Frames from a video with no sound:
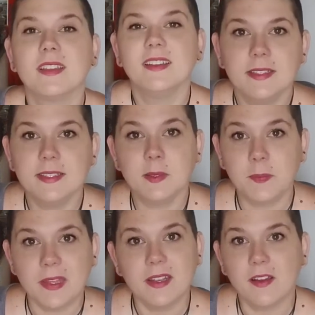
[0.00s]
This is a
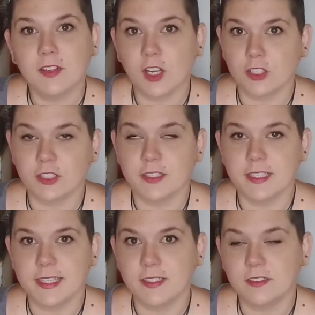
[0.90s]
bit of a cautionary
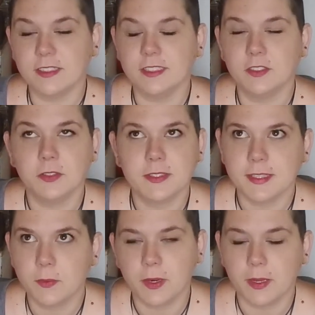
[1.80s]
tale, and you'll
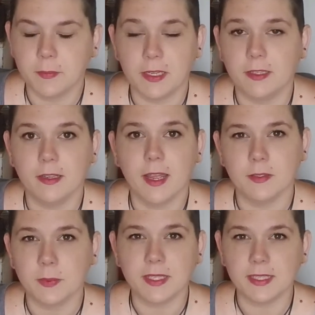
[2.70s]
see what I mean
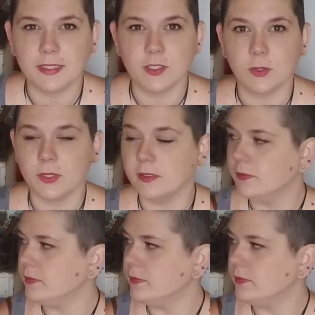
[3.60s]
as we get into it.